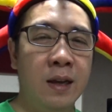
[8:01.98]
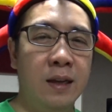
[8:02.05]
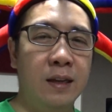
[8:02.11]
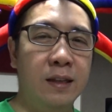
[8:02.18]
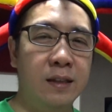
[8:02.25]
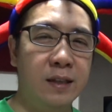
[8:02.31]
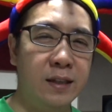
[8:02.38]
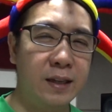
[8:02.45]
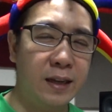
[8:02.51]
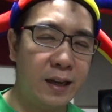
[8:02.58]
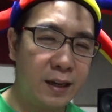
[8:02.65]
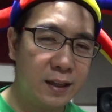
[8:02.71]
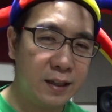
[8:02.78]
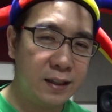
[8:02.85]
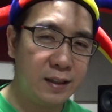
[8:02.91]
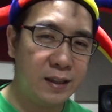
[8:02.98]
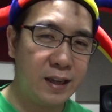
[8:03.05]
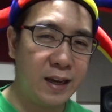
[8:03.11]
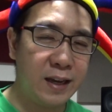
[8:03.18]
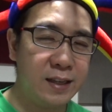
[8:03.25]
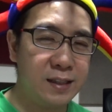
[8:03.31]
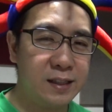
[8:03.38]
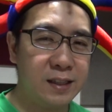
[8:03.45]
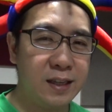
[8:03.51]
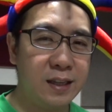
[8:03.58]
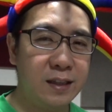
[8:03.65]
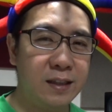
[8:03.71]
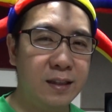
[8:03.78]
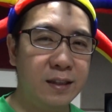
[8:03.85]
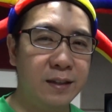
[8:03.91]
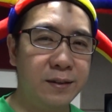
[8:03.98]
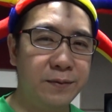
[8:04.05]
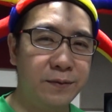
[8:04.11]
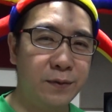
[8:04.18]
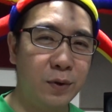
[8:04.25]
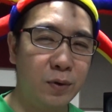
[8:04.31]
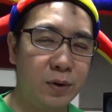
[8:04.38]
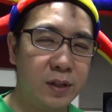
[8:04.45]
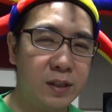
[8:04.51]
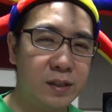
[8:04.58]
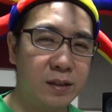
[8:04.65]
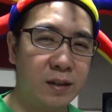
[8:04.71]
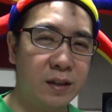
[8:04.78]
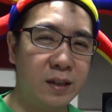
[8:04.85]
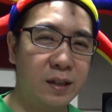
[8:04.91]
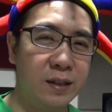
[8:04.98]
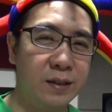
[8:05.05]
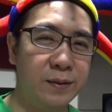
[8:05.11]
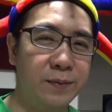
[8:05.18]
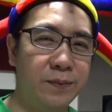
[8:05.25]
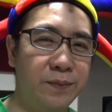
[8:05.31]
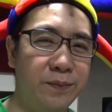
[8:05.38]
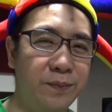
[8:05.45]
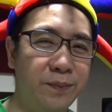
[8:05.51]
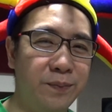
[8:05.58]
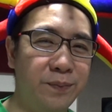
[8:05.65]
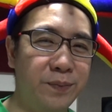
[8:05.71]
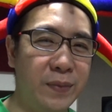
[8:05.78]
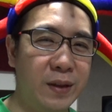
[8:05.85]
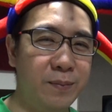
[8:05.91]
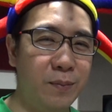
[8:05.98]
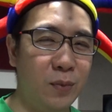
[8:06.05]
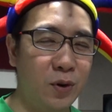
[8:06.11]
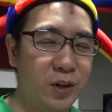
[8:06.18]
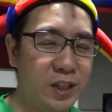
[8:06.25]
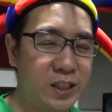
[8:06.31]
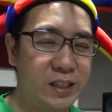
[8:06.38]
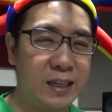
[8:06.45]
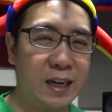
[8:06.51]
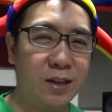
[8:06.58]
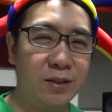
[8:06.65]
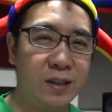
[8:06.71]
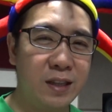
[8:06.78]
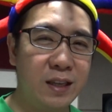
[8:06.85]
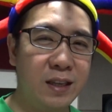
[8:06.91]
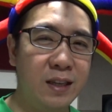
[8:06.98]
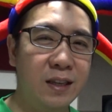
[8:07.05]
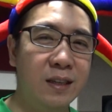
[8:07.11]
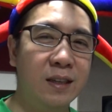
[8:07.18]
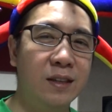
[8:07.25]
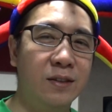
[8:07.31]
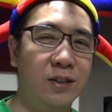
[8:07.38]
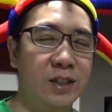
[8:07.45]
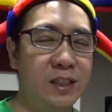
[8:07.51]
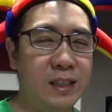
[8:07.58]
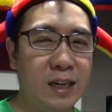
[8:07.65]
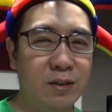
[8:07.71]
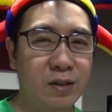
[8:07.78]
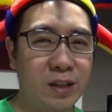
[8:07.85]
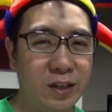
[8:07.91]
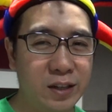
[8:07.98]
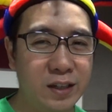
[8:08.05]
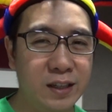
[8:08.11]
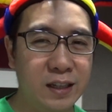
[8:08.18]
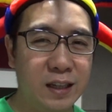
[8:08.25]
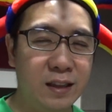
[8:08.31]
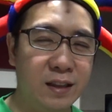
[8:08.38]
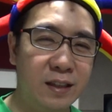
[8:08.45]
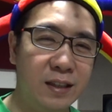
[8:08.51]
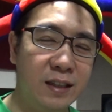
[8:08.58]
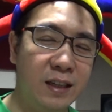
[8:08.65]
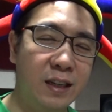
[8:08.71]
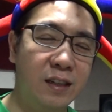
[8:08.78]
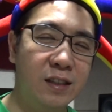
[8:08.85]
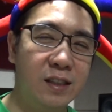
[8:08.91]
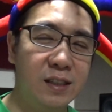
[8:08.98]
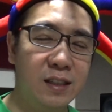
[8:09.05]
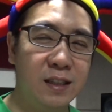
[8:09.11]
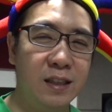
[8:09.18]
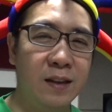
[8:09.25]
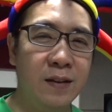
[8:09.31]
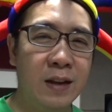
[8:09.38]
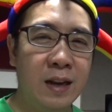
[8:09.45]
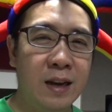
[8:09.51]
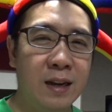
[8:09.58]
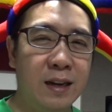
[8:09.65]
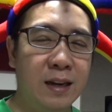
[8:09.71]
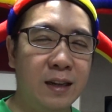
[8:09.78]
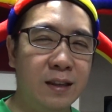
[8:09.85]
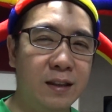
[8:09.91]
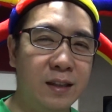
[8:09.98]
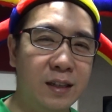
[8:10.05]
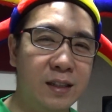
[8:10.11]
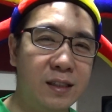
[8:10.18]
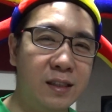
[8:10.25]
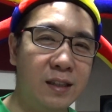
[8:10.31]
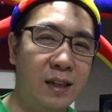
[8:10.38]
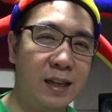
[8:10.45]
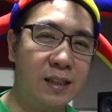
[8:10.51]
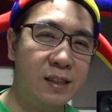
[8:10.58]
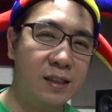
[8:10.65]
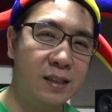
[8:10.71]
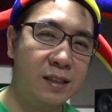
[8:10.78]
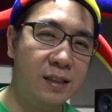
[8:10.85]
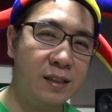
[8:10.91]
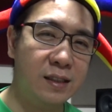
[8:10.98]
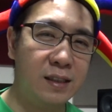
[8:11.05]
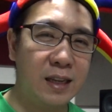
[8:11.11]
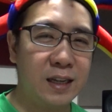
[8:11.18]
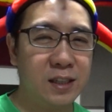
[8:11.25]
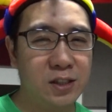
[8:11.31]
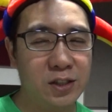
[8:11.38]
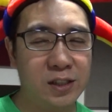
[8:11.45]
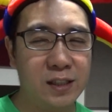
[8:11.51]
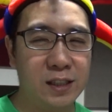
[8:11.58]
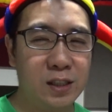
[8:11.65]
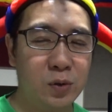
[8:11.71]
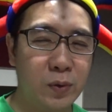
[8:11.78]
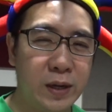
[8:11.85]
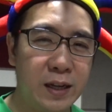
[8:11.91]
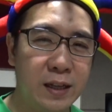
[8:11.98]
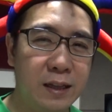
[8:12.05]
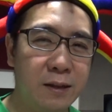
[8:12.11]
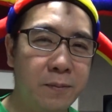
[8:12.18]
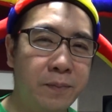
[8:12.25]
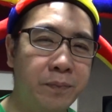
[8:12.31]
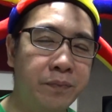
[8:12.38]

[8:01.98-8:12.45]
In the Hegel DAC, the vocals are more shouty or shoutier than the Yggdrasil, and there's less textures as well.